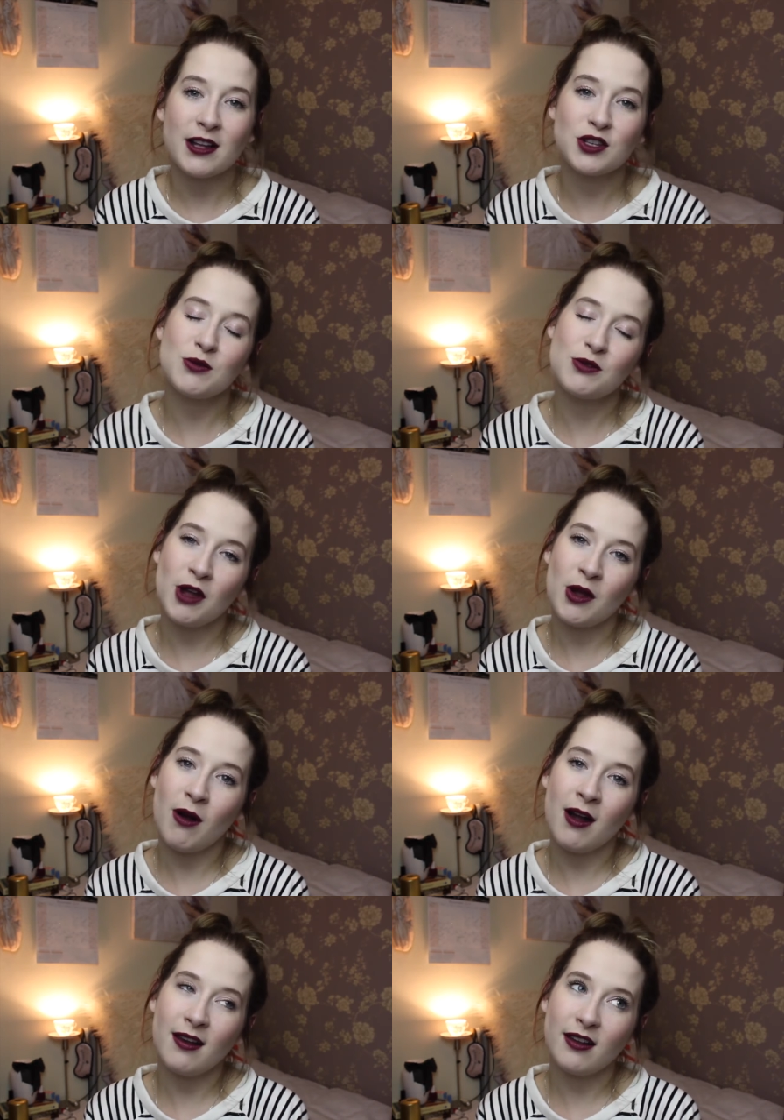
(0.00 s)
but you all know
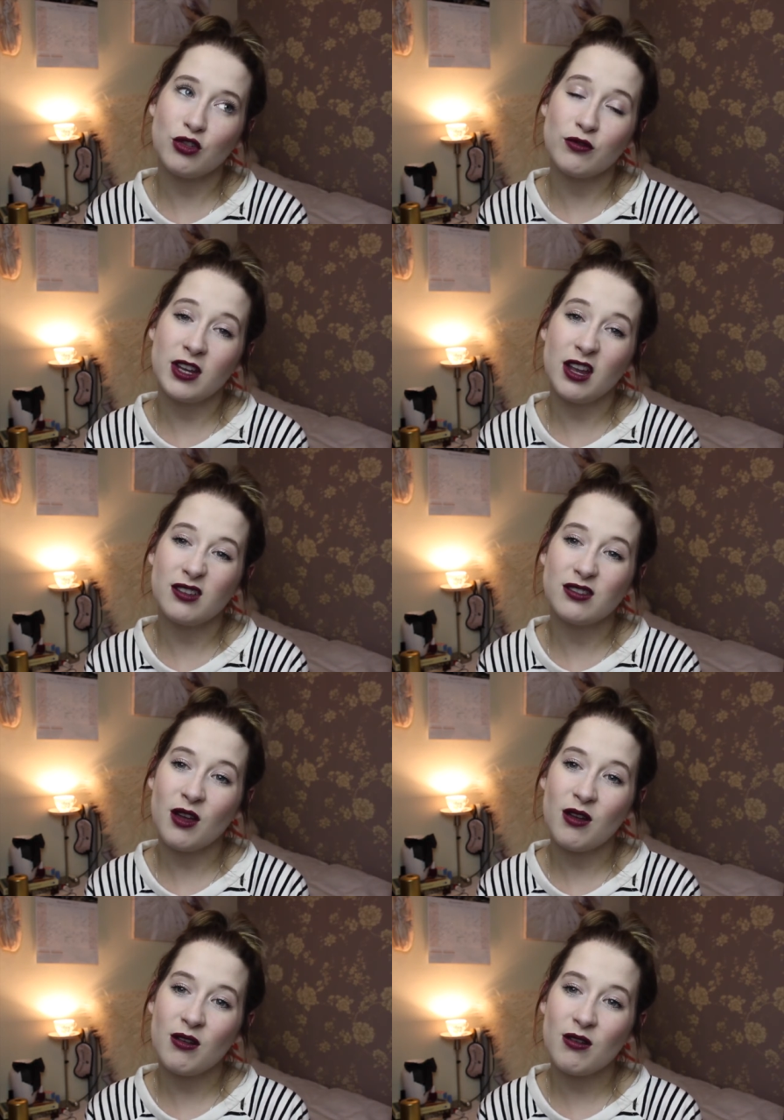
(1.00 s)
I like short videos,
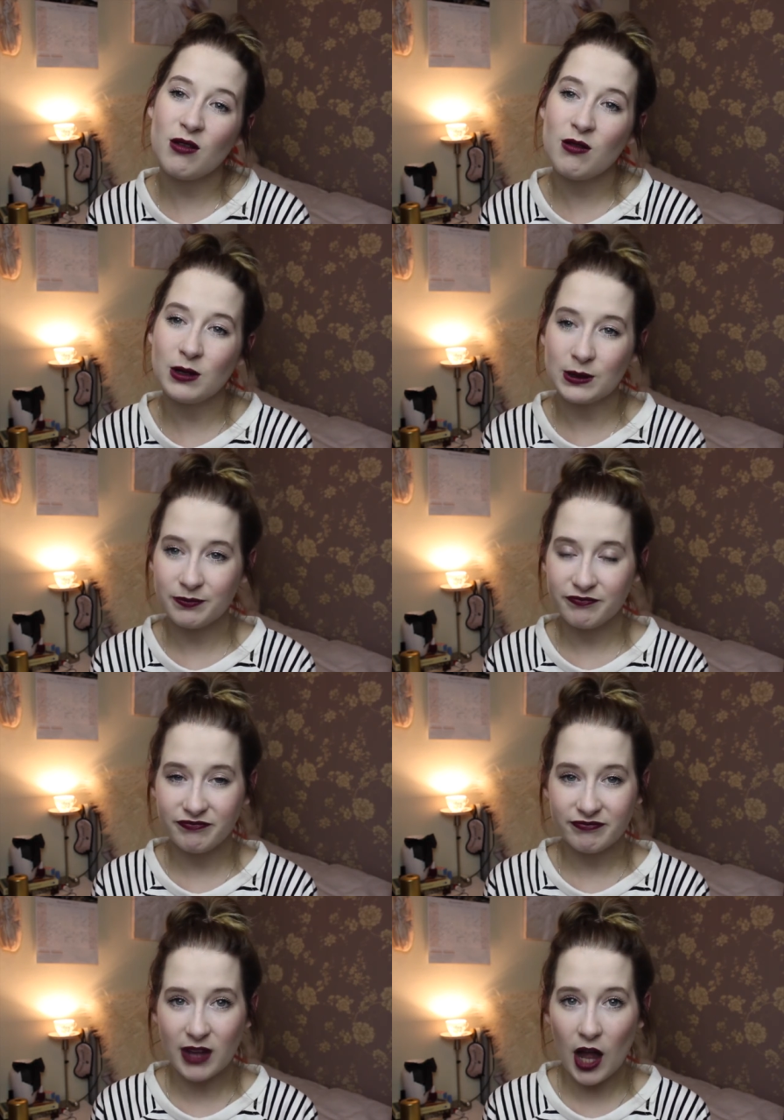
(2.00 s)
so
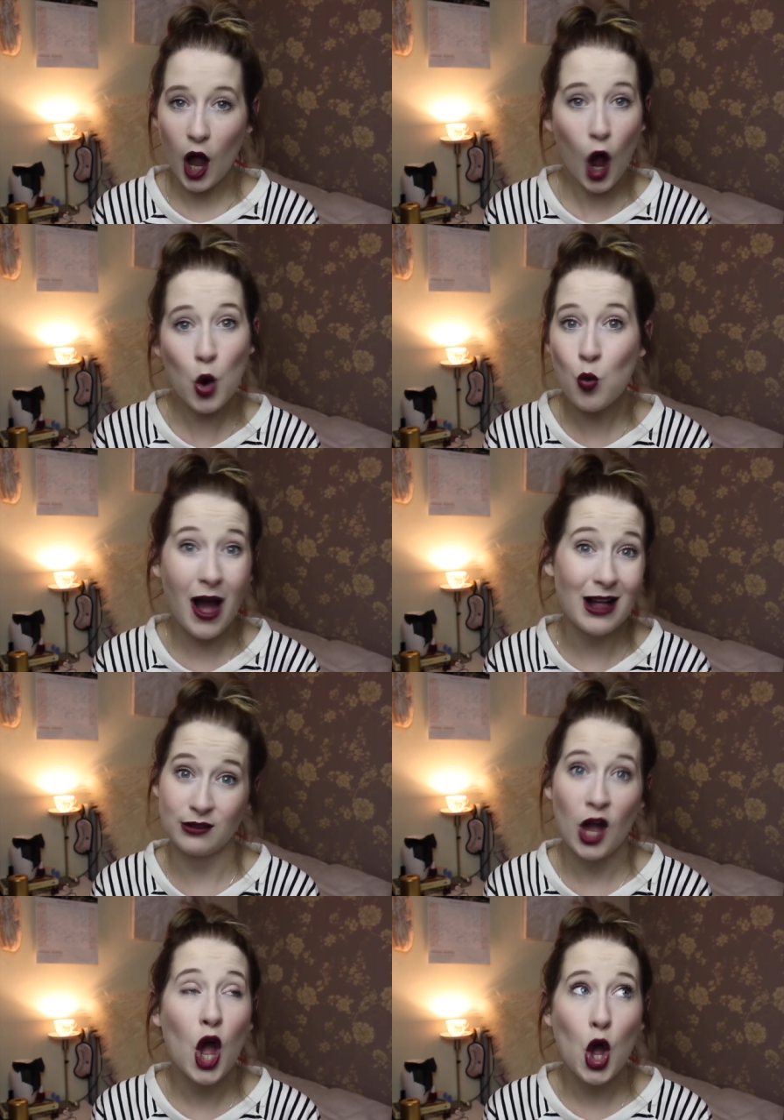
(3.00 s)
oh well,
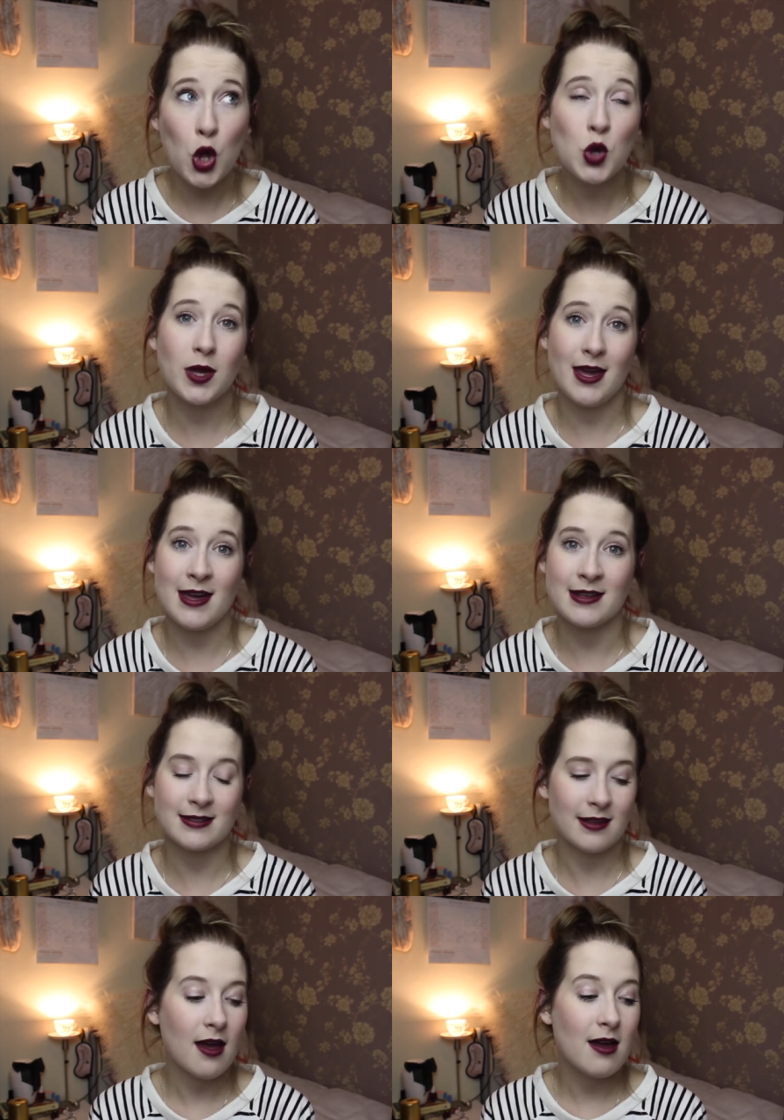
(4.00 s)
who cares?
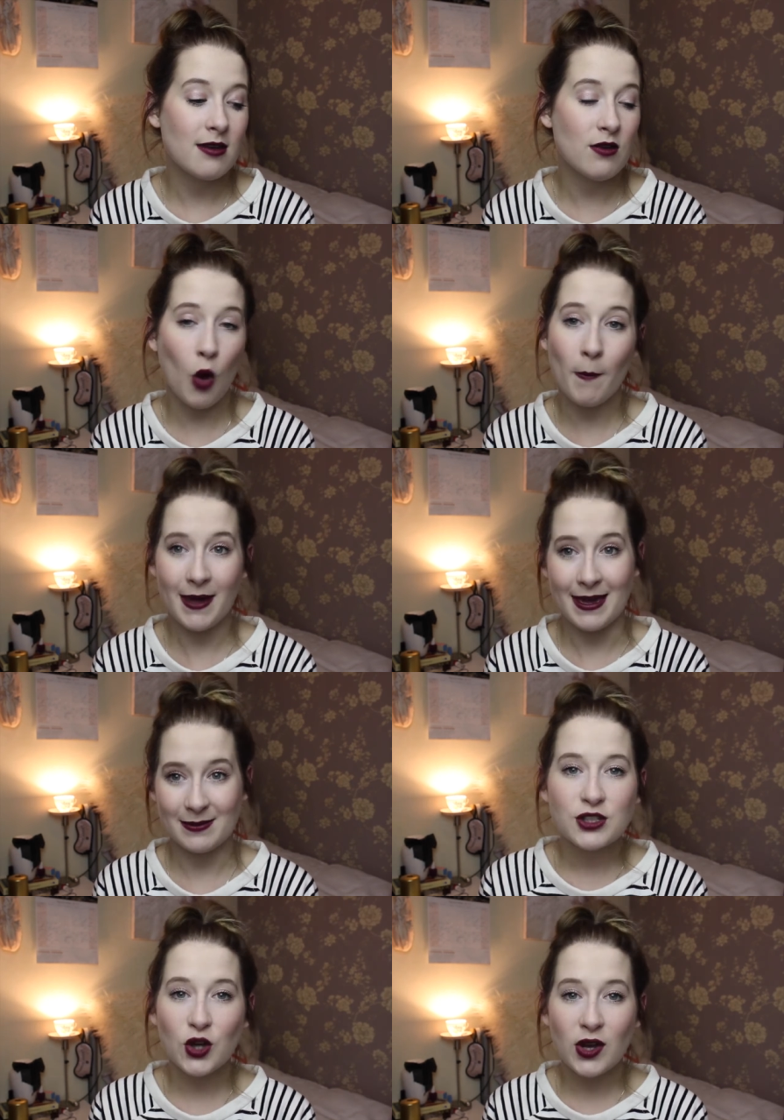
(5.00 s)
Not me.
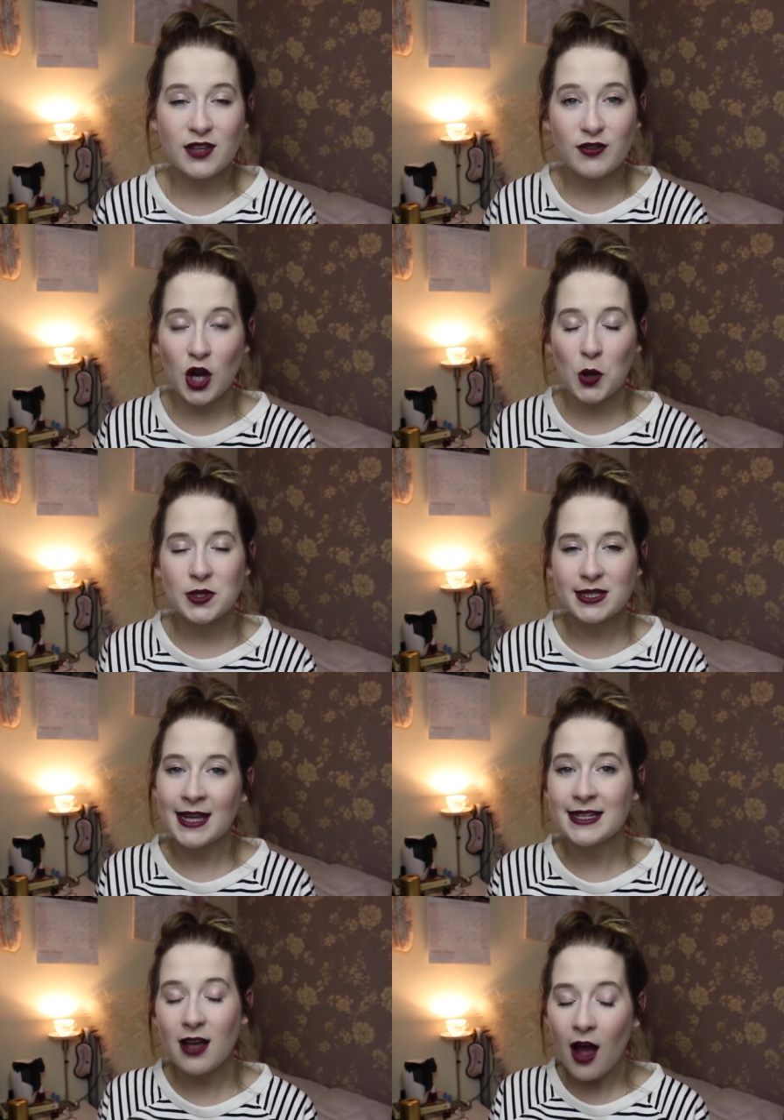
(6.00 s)
Sorry this video was
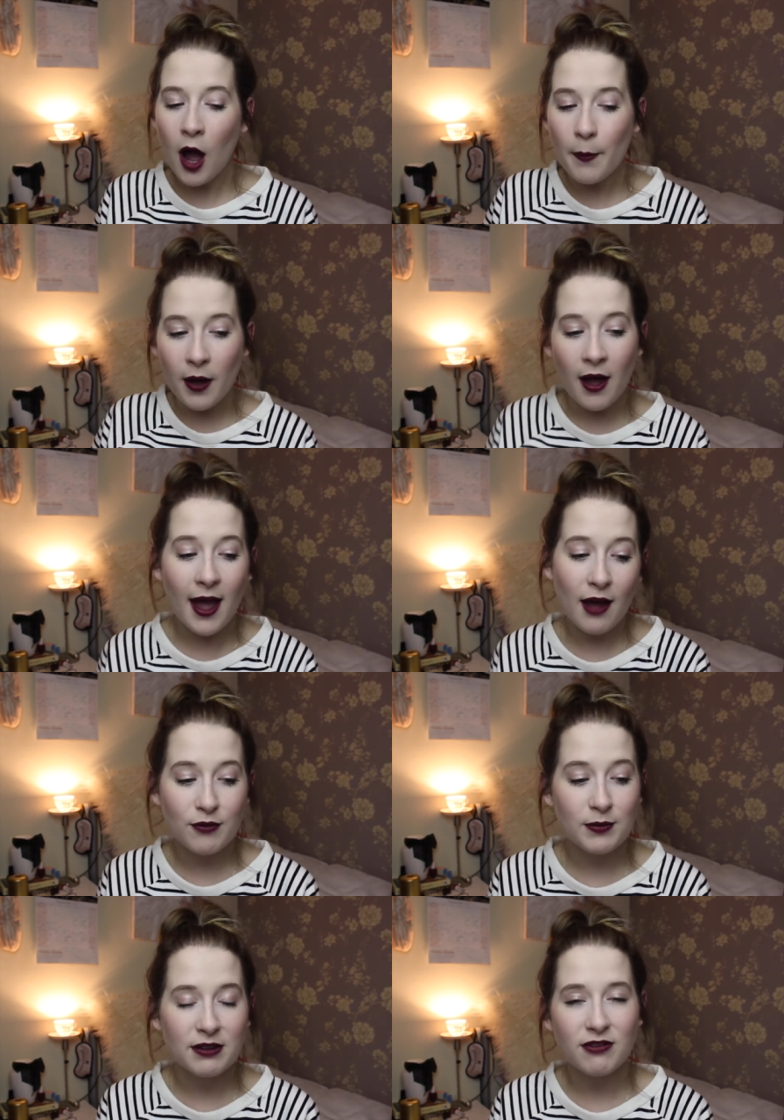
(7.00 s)
late up, I
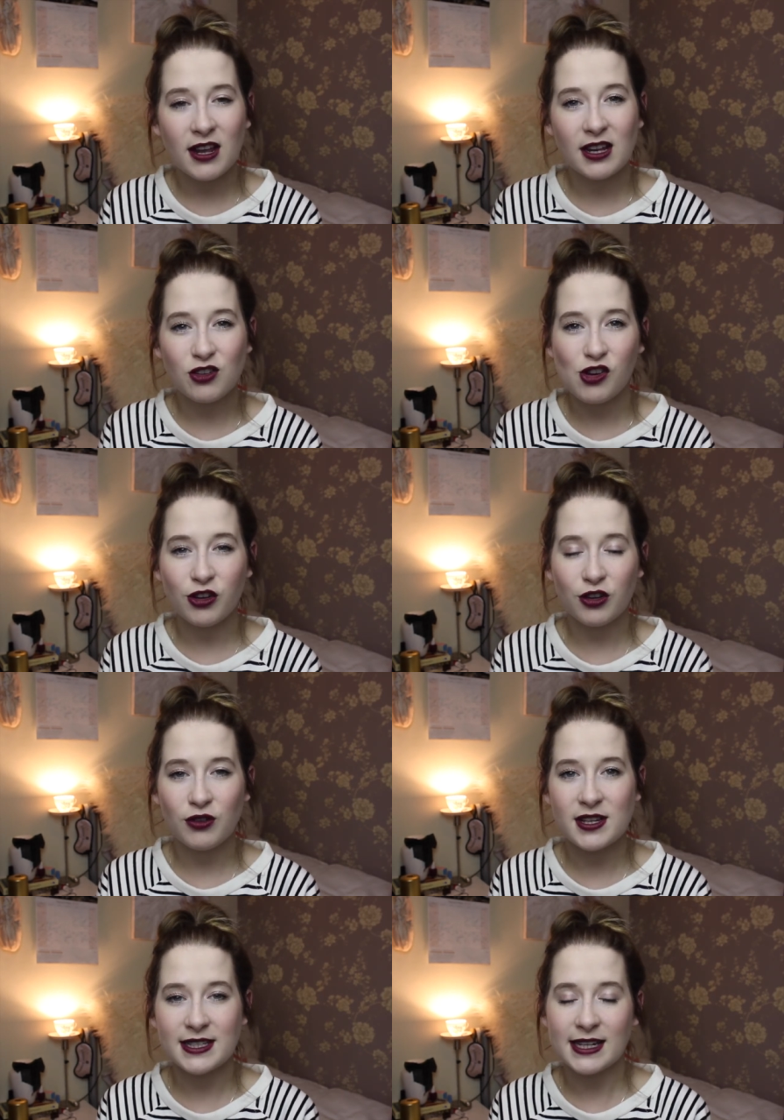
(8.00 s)
haven't been feeling too good
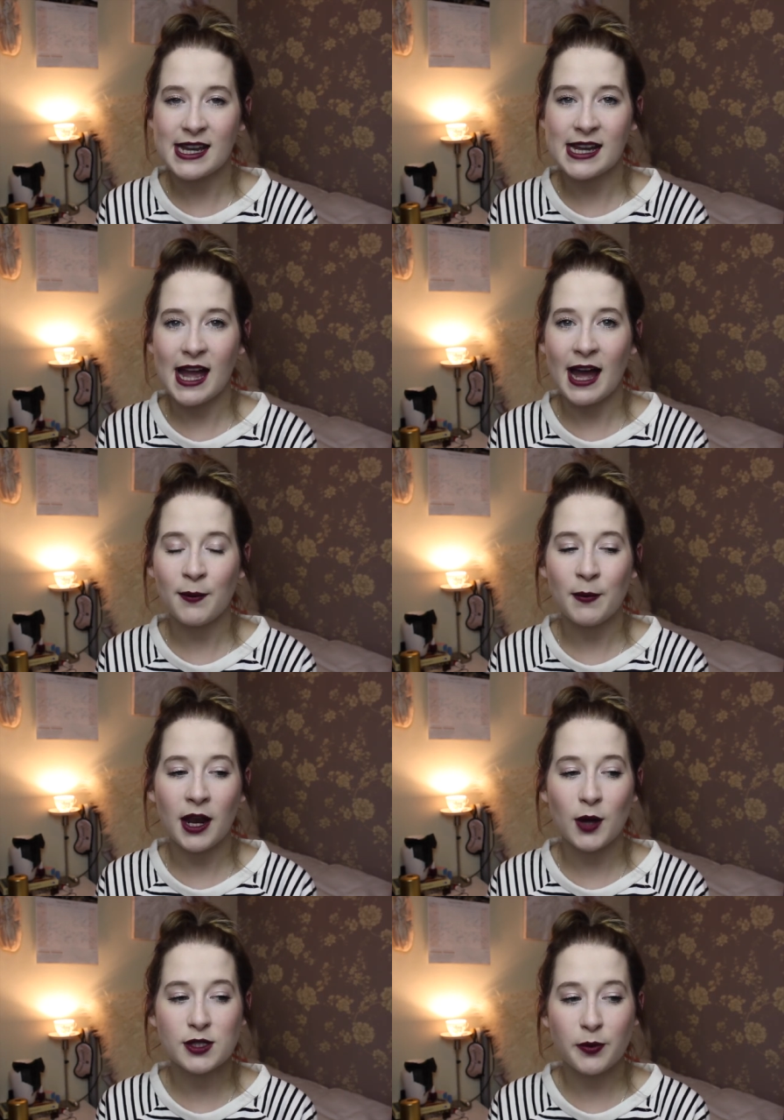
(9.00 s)
recently, um,
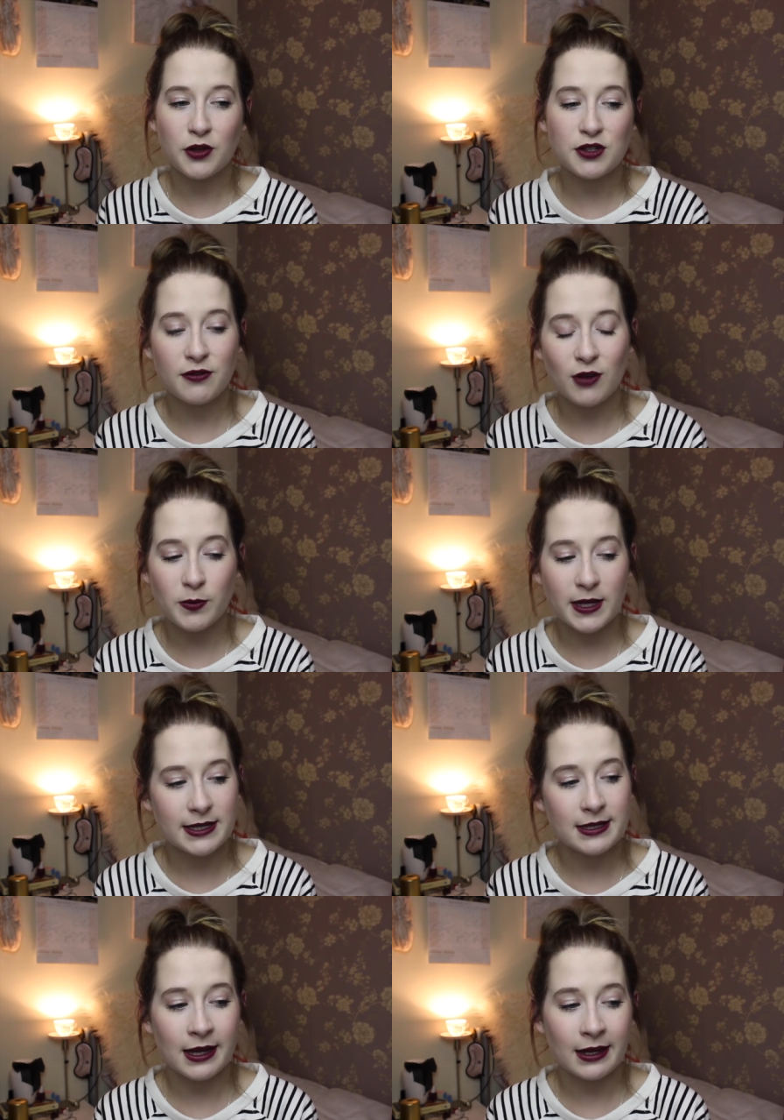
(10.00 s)
and I was supposed to film
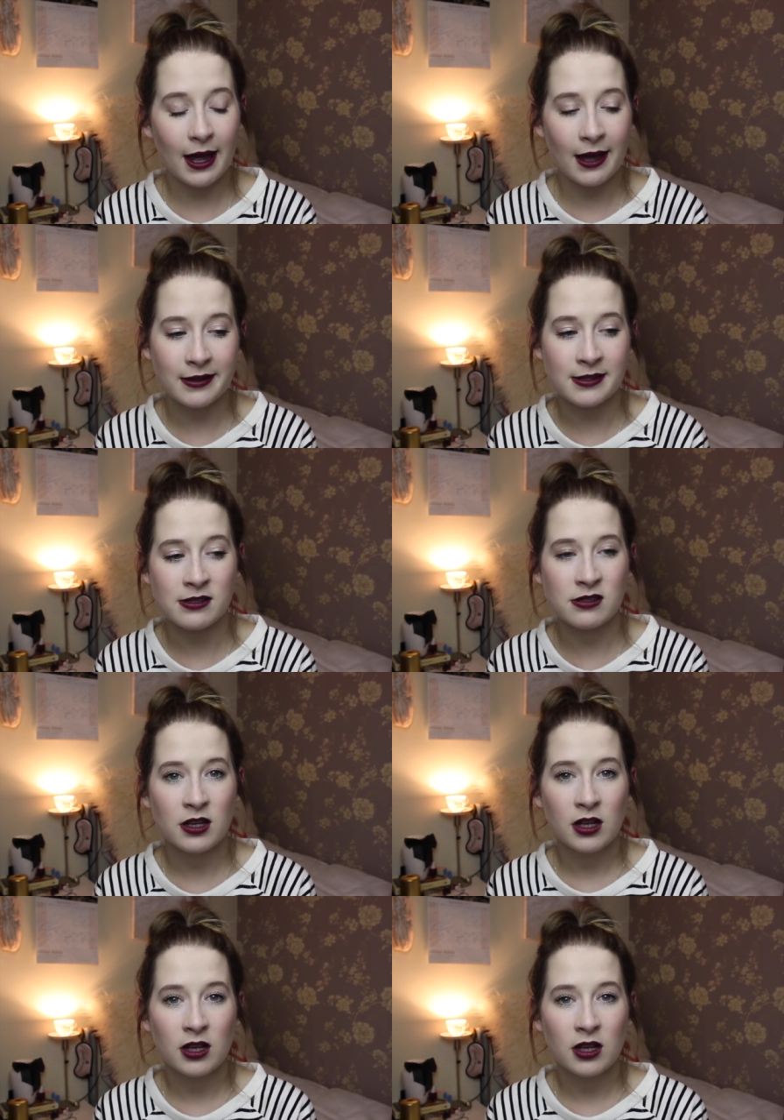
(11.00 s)
yesterday and